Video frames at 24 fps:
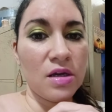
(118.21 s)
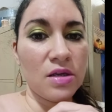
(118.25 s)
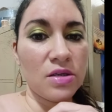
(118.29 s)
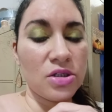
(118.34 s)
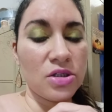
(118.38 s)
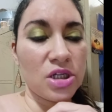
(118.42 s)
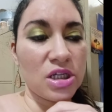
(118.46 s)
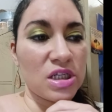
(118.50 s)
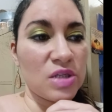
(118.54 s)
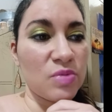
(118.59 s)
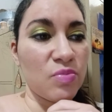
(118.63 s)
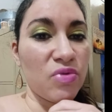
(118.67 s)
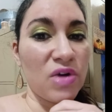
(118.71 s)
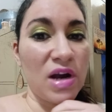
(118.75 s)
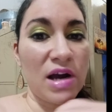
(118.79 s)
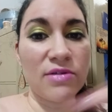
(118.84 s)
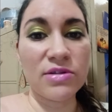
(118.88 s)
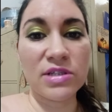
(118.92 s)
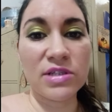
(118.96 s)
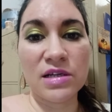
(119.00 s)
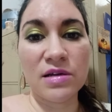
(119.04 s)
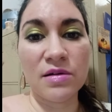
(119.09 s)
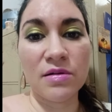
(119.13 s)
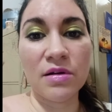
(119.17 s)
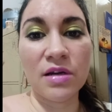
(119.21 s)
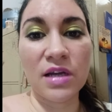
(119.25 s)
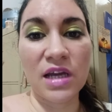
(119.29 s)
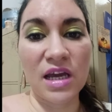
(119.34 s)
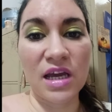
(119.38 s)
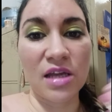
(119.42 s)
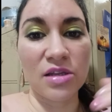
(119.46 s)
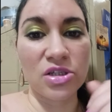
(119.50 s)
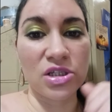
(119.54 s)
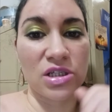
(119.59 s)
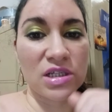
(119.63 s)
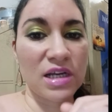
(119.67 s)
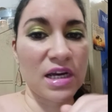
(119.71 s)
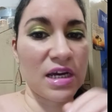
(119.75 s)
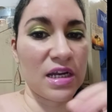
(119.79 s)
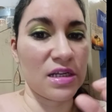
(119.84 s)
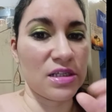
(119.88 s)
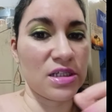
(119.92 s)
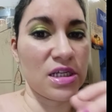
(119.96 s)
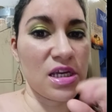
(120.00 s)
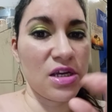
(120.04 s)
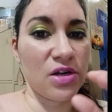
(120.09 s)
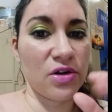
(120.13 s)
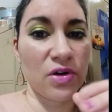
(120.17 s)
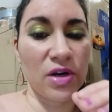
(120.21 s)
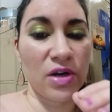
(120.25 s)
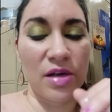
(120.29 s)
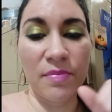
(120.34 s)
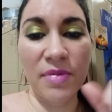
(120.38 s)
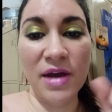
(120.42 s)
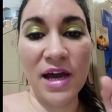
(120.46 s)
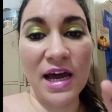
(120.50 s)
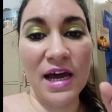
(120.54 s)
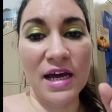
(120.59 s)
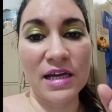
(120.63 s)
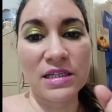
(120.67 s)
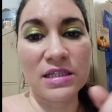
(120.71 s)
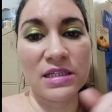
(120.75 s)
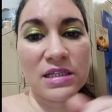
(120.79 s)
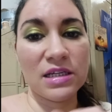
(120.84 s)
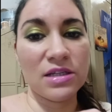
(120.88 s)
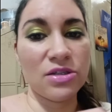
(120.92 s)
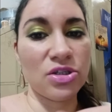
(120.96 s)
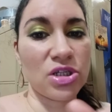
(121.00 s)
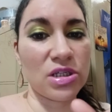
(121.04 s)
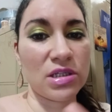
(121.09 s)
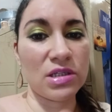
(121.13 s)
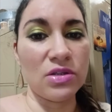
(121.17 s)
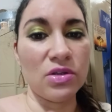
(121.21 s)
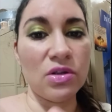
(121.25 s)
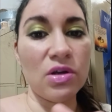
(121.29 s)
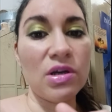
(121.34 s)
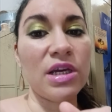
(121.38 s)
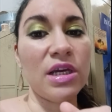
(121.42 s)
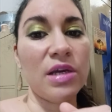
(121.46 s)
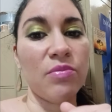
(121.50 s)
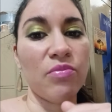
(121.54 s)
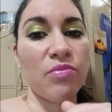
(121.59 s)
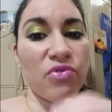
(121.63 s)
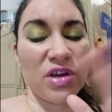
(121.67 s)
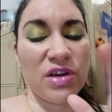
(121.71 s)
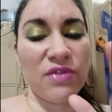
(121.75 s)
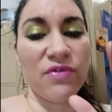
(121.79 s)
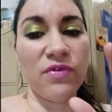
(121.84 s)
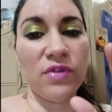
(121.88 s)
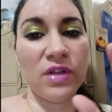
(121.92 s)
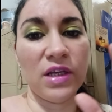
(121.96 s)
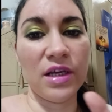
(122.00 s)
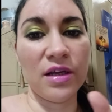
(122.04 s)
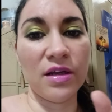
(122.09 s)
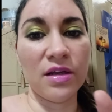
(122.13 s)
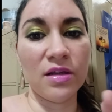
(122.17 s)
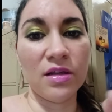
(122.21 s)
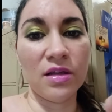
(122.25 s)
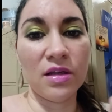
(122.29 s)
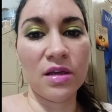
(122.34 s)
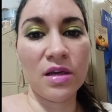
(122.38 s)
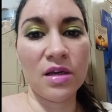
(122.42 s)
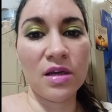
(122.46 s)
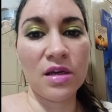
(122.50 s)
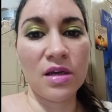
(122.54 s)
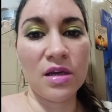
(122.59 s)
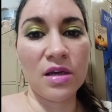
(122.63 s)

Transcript: everything just adds up and it means a lot. Um, especially even if it's